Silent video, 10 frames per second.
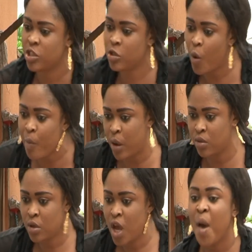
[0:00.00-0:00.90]
in this compound.
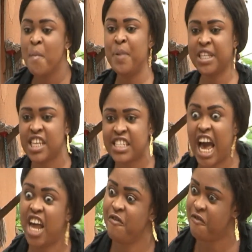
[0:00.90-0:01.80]
Beatings
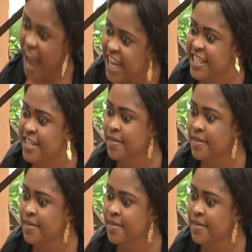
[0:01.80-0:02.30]
and fight.